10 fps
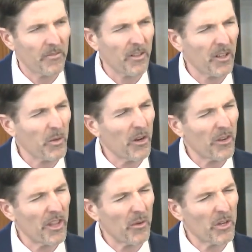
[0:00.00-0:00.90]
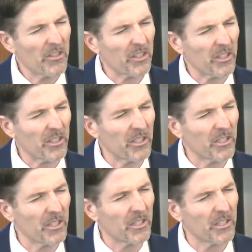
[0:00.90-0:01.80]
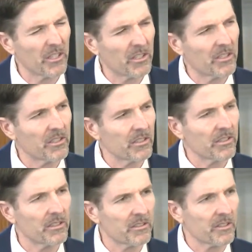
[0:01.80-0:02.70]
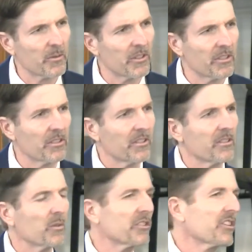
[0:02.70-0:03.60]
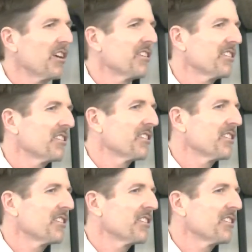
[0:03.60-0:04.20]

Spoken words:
I feel like we heard that recently. Someone, what's that?